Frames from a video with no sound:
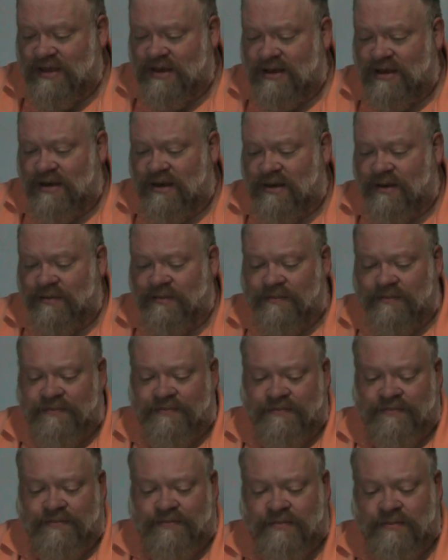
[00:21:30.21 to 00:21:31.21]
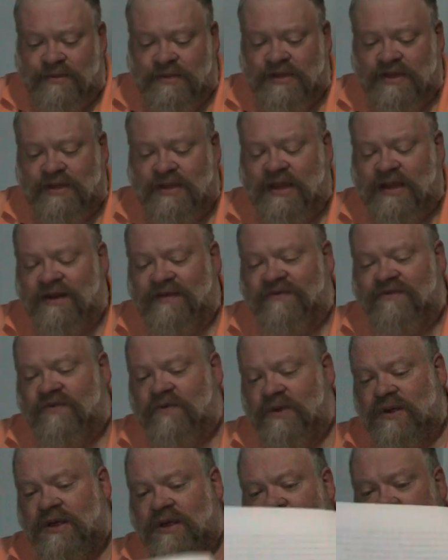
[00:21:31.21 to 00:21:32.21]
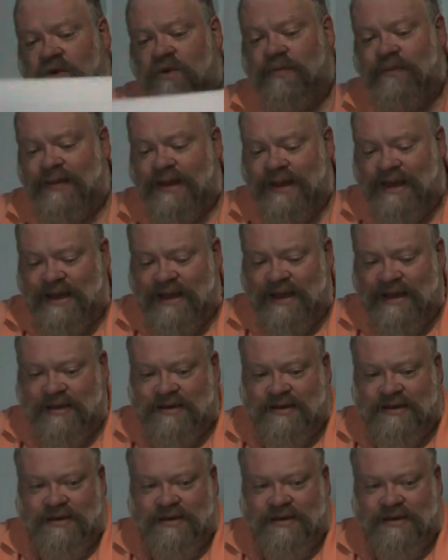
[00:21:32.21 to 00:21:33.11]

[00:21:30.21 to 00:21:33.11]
Um, and if we go back